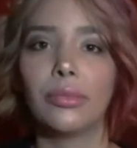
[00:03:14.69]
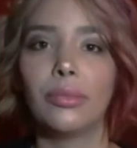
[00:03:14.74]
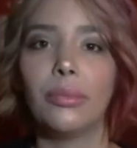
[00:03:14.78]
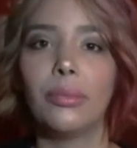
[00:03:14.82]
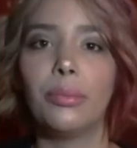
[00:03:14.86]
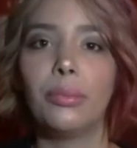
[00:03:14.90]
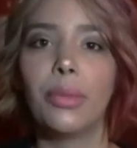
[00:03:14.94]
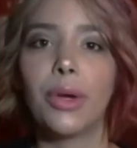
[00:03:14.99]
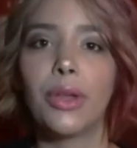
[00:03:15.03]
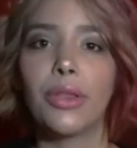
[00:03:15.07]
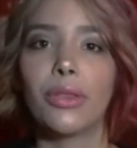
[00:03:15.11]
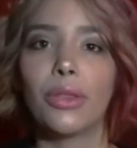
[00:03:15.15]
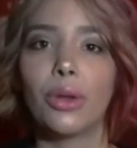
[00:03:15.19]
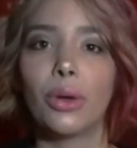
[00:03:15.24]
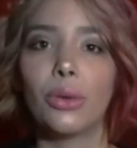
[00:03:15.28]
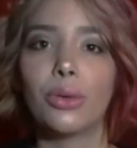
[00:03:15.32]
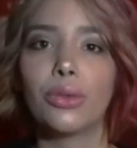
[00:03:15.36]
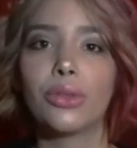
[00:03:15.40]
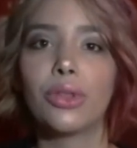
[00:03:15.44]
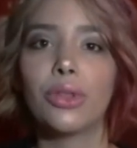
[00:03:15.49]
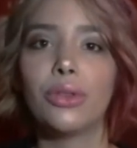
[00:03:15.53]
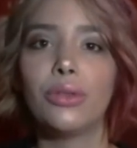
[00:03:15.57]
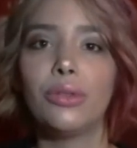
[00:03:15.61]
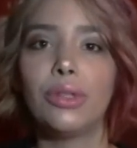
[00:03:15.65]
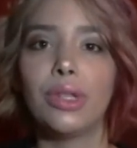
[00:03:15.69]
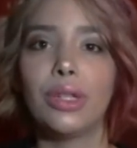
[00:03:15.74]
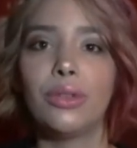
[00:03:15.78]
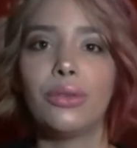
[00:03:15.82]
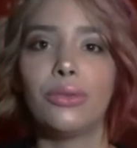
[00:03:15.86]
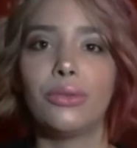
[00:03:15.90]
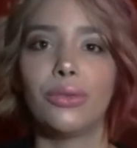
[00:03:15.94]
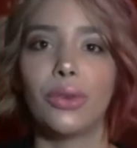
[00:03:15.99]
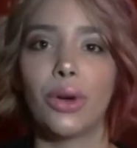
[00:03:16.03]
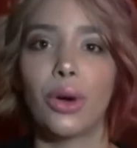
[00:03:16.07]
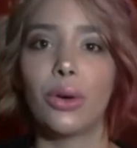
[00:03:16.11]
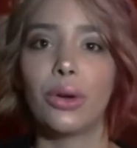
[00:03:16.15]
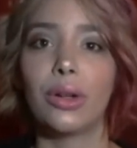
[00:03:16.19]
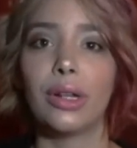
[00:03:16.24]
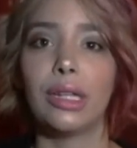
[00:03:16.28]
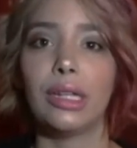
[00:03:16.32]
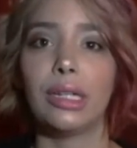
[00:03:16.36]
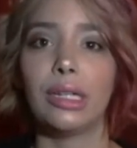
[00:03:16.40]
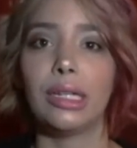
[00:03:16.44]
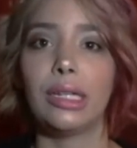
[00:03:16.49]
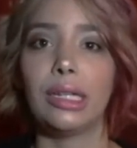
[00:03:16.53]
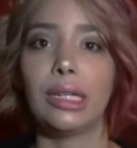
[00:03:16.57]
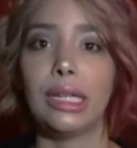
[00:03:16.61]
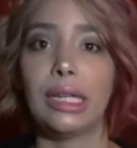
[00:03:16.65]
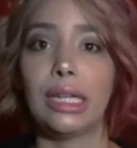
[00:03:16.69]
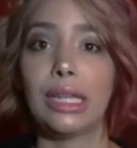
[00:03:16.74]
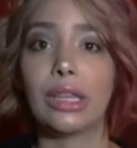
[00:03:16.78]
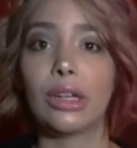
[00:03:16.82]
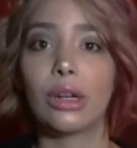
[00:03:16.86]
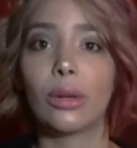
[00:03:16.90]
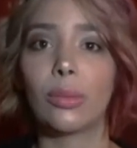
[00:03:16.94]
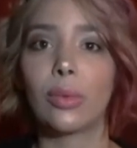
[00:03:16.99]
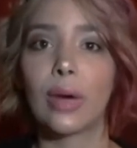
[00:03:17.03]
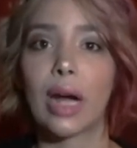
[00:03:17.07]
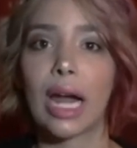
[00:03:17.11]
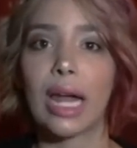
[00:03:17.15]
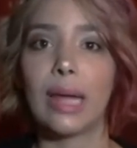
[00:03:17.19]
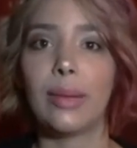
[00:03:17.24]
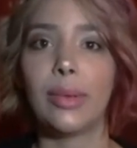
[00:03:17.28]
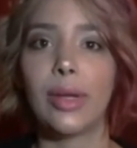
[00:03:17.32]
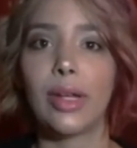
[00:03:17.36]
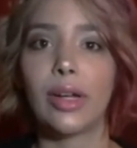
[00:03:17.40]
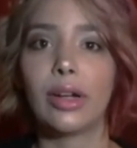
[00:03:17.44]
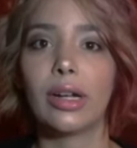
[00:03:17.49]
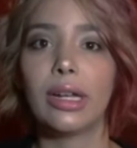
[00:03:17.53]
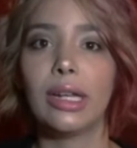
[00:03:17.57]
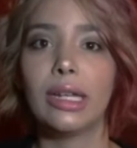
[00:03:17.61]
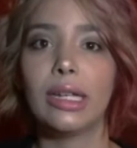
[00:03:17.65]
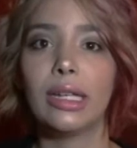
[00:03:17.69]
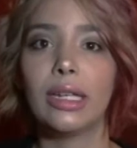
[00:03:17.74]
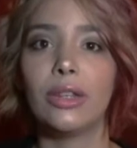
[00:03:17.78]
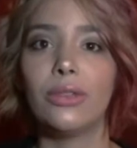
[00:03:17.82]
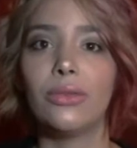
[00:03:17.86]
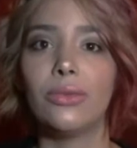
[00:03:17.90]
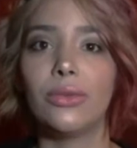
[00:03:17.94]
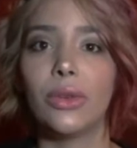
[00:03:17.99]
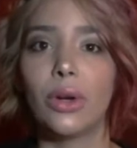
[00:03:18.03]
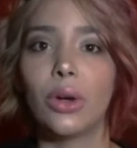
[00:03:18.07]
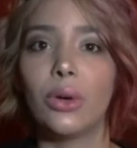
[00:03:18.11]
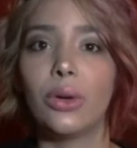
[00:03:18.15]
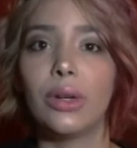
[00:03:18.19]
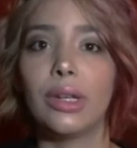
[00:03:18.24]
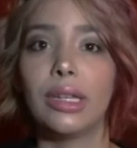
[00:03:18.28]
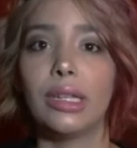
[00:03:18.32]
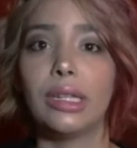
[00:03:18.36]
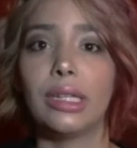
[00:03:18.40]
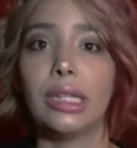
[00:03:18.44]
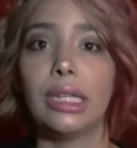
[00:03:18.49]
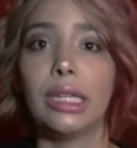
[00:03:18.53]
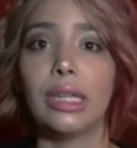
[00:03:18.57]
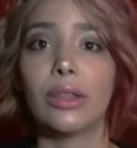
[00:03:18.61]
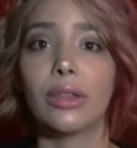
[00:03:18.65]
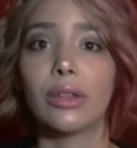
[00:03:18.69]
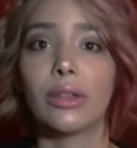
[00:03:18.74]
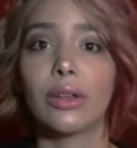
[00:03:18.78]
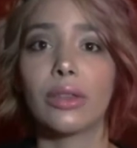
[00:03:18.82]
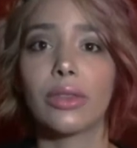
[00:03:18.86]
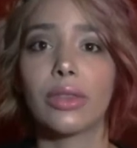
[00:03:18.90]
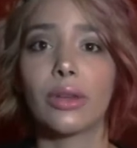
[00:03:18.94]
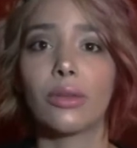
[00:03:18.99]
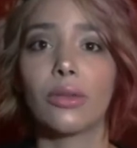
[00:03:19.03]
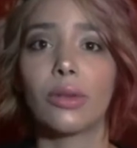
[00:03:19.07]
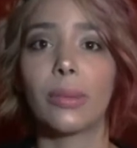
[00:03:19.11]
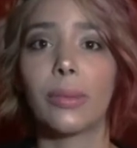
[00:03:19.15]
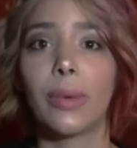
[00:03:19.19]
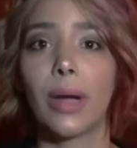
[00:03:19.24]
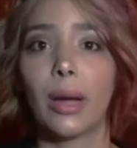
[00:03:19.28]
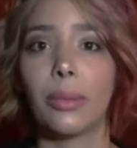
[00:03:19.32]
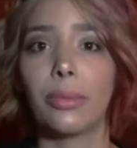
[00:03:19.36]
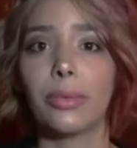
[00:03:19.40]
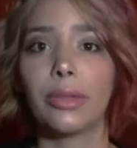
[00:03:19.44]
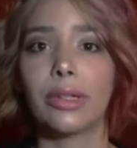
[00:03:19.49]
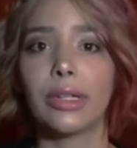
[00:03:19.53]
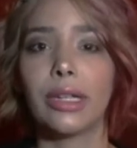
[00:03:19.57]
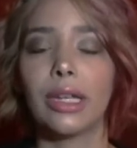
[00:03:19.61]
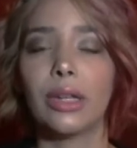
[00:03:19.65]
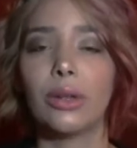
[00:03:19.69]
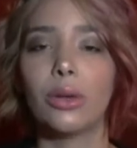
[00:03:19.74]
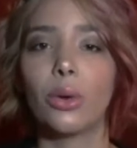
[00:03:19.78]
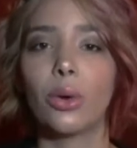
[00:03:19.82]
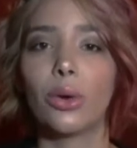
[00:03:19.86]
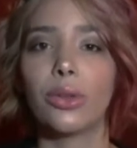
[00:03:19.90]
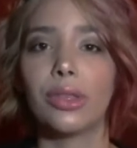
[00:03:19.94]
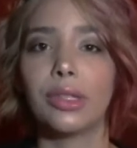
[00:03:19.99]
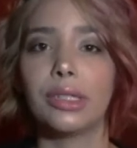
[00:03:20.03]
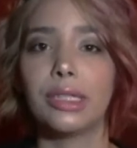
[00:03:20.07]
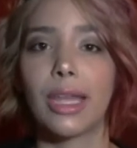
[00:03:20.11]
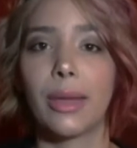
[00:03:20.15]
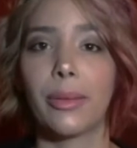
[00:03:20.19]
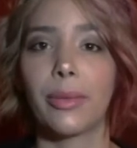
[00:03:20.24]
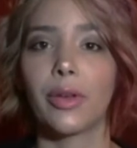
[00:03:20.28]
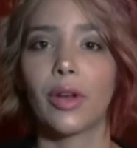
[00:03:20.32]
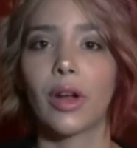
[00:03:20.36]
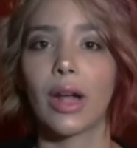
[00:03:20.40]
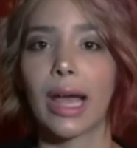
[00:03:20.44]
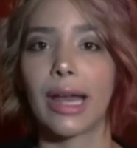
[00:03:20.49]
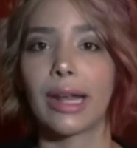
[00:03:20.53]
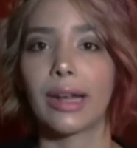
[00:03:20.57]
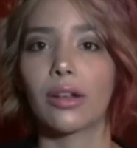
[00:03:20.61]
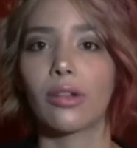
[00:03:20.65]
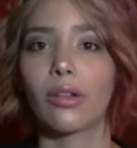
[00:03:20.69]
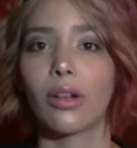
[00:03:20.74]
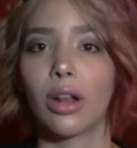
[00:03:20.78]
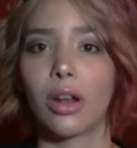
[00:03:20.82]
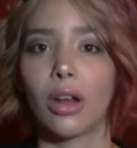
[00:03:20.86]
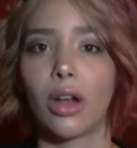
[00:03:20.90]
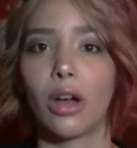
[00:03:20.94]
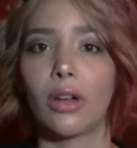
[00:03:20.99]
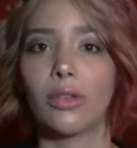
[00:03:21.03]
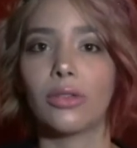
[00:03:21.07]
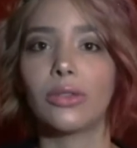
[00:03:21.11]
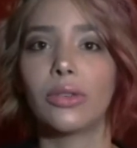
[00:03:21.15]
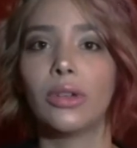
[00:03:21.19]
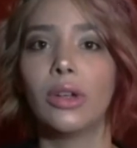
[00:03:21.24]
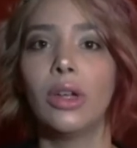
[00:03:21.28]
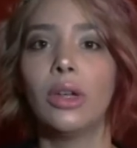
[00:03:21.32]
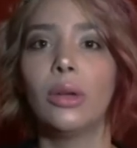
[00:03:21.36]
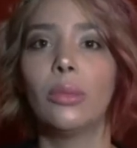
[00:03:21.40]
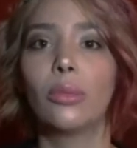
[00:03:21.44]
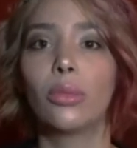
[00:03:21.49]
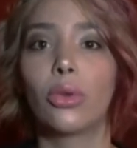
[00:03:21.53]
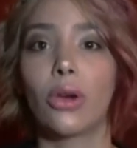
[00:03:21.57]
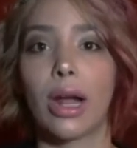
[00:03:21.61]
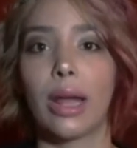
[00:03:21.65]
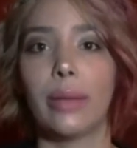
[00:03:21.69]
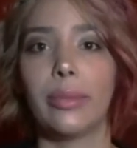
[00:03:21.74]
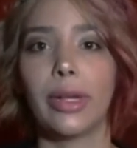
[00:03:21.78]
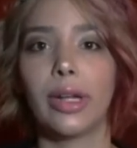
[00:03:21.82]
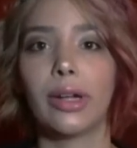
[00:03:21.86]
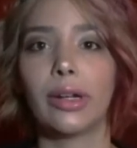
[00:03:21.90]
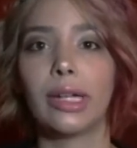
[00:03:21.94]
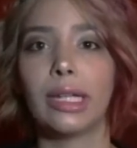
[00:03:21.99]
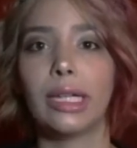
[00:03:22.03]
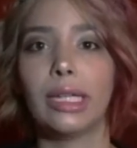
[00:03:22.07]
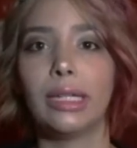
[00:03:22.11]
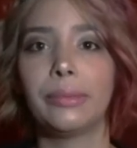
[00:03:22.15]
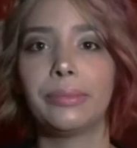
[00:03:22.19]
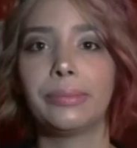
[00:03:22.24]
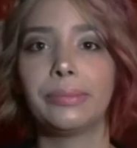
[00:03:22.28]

But those who didn't vote in either primary can vote in either the Republican or the Democratic runoff primary.